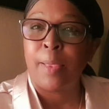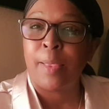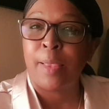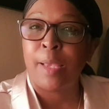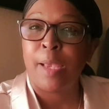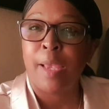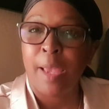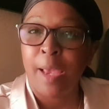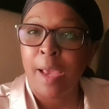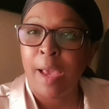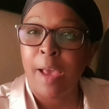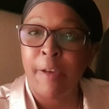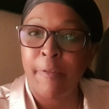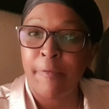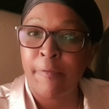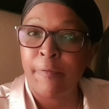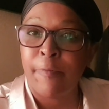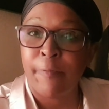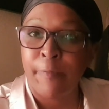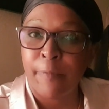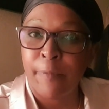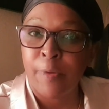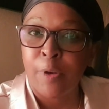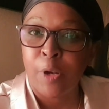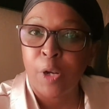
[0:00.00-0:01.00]
they have
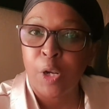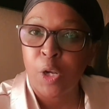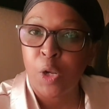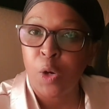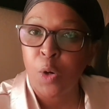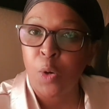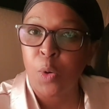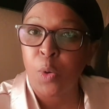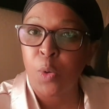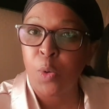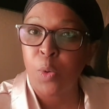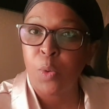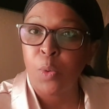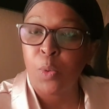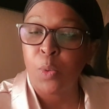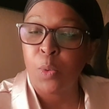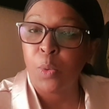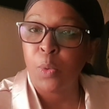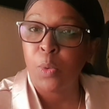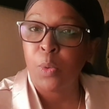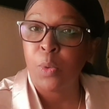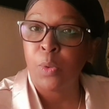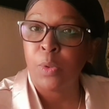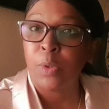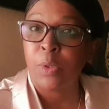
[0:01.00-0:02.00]
no
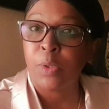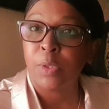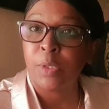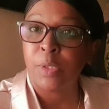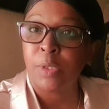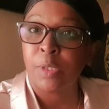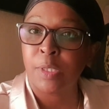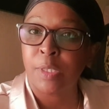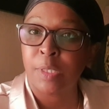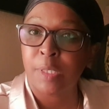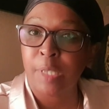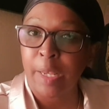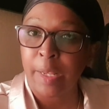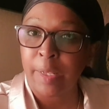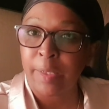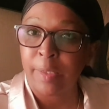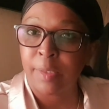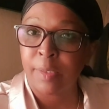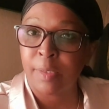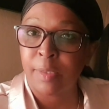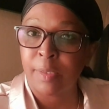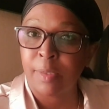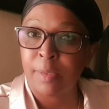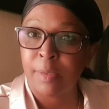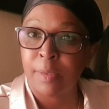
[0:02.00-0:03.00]

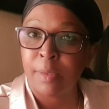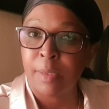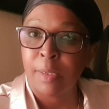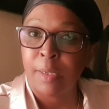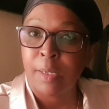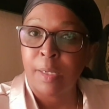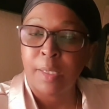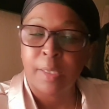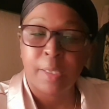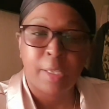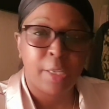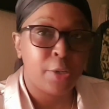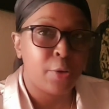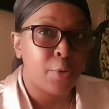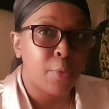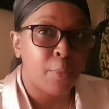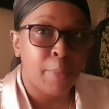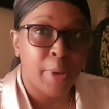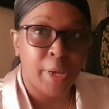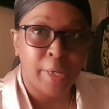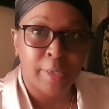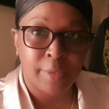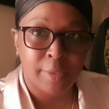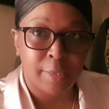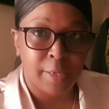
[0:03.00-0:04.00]
sense. They don't
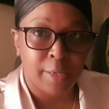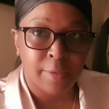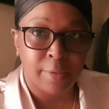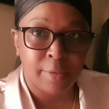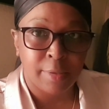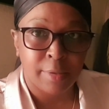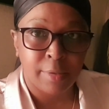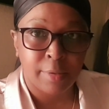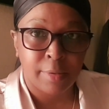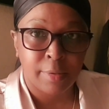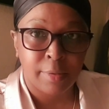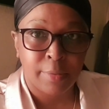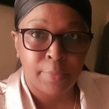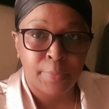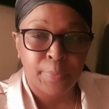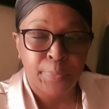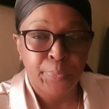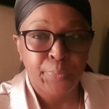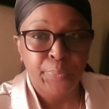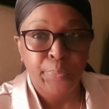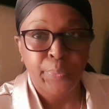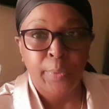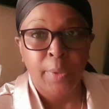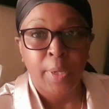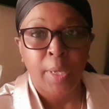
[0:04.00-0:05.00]
make sense,
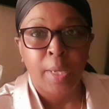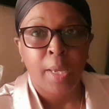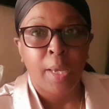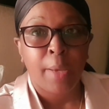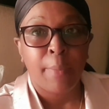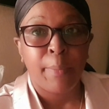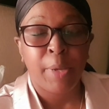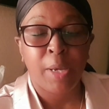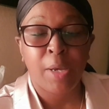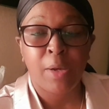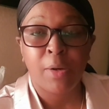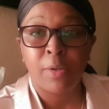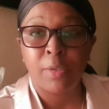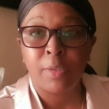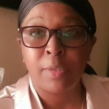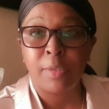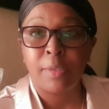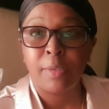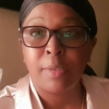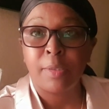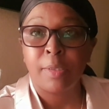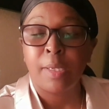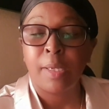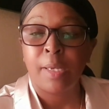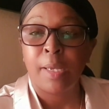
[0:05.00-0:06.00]

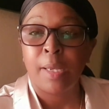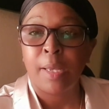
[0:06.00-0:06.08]
because